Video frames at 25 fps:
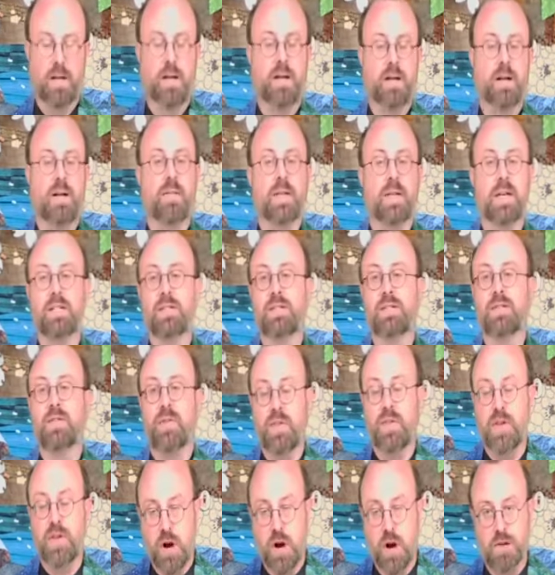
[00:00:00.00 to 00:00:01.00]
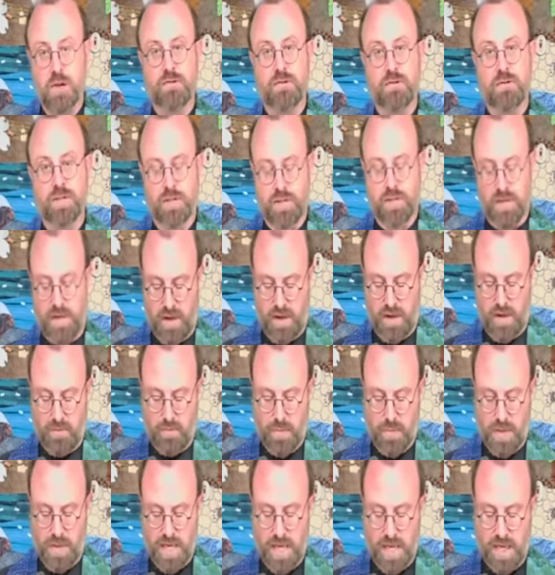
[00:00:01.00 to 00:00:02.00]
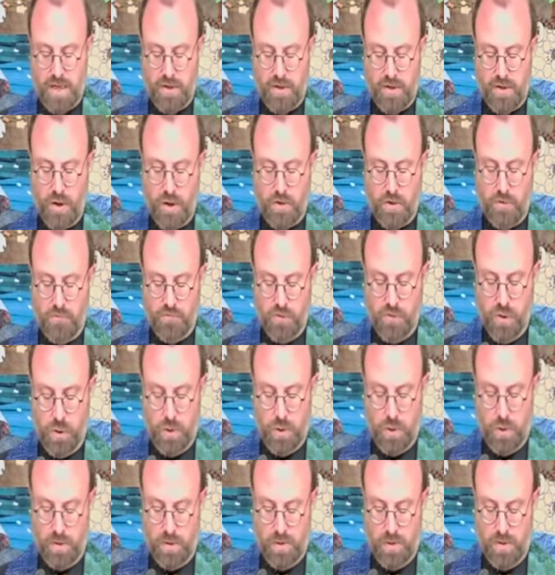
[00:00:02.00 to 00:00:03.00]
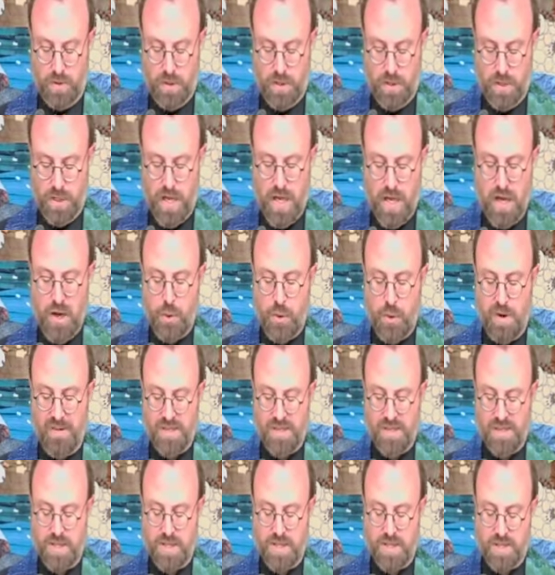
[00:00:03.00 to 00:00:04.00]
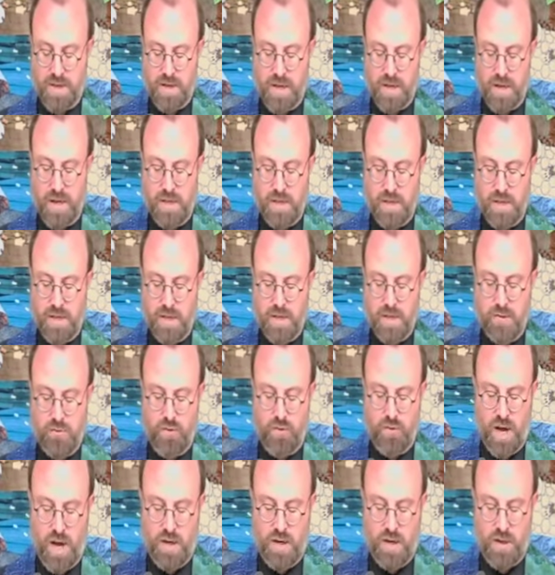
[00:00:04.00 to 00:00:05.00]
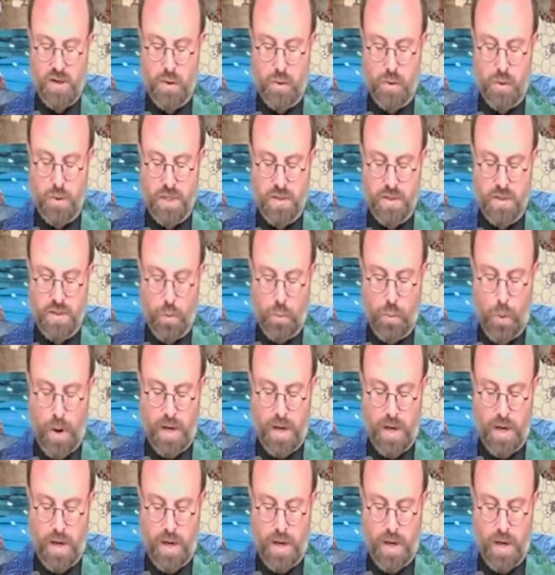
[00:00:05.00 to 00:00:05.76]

There's theocracy, meaning God rule, where a society is run according to one